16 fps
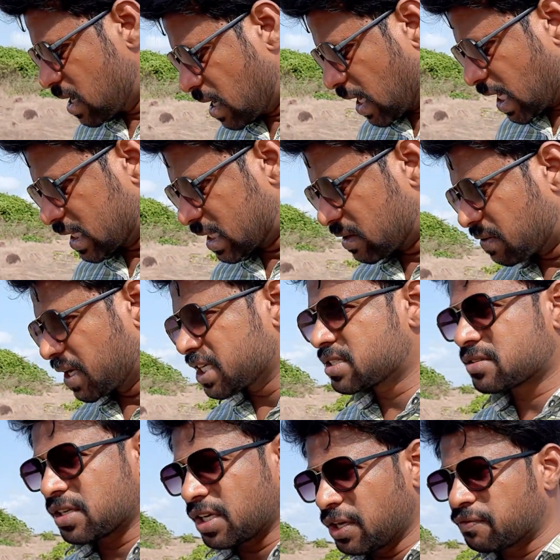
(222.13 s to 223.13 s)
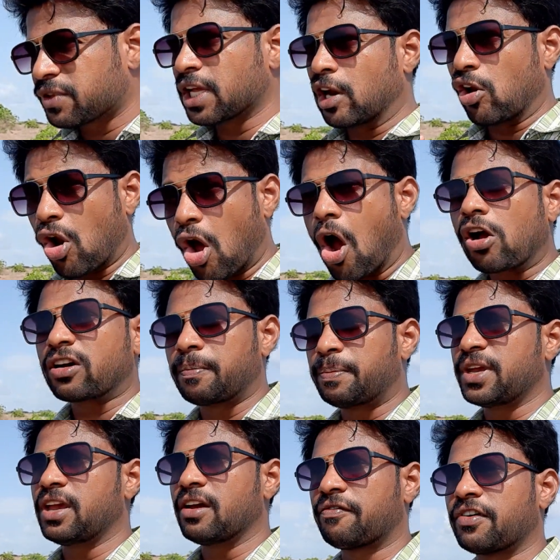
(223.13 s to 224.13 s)
Otherwise, if they log
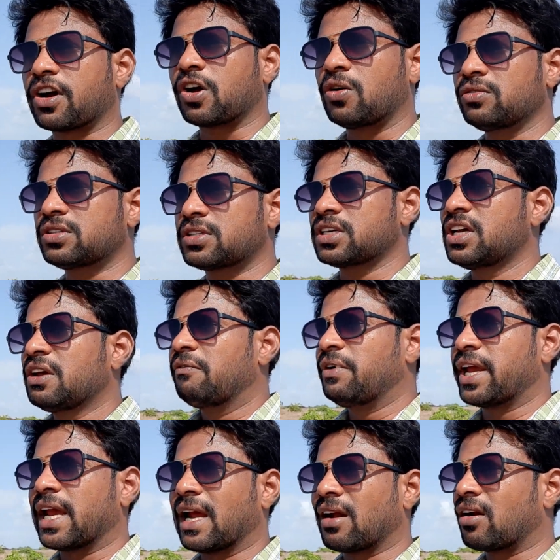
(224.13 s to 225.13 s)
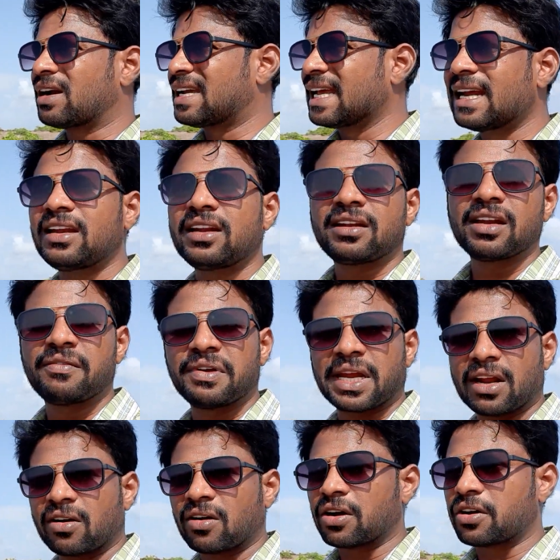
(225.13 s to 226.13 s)
PF account, we cannot delete it, we
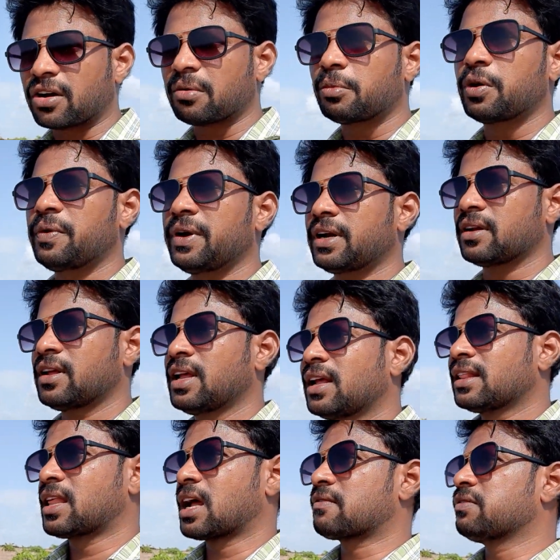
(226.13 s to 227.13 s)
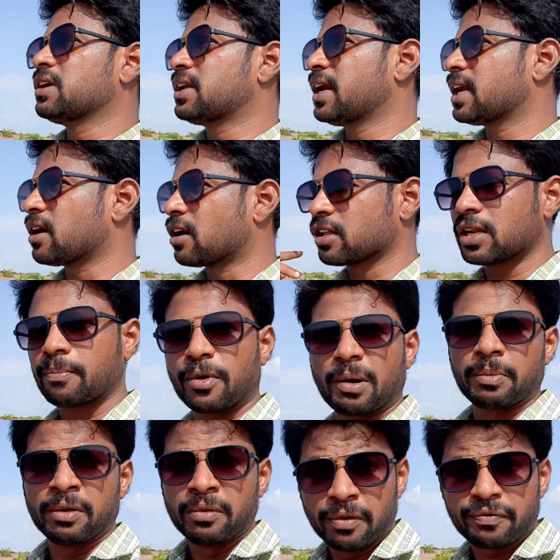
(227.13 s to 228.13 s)
cannot remove it. That will create another
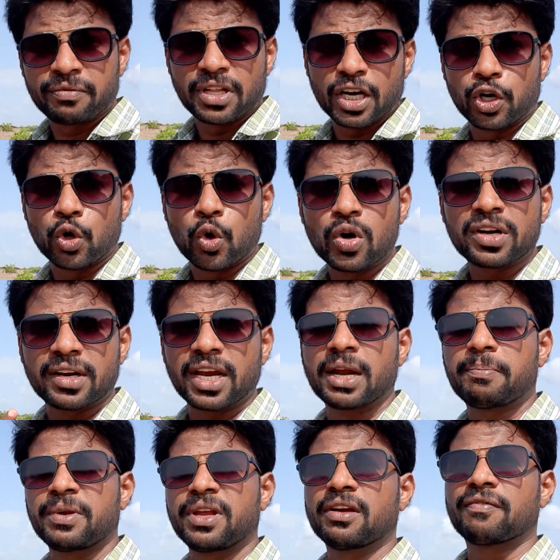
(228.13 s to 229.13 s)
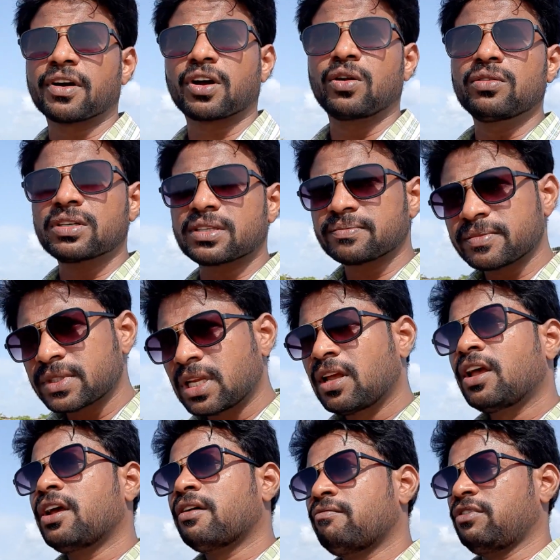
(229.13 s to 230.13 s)
problem. If they don't create PF account,
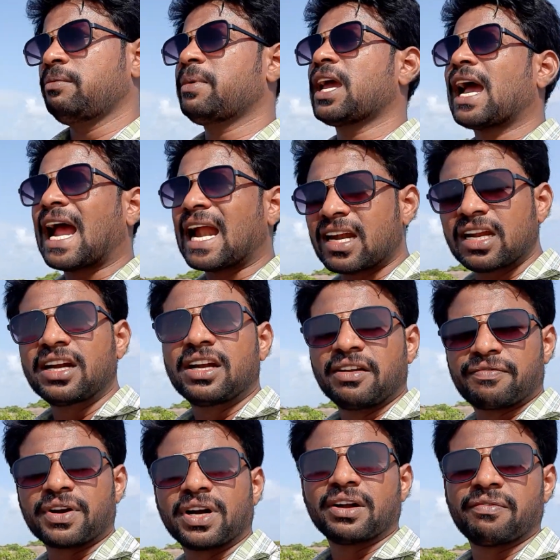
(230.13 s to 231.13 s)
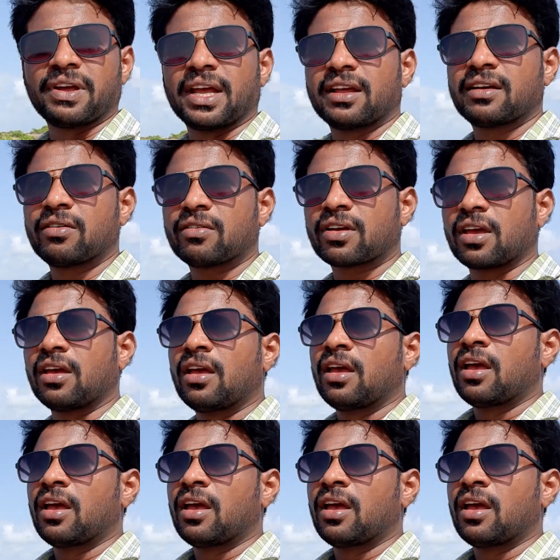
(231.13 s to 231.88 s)
we may handle in different way. Okay,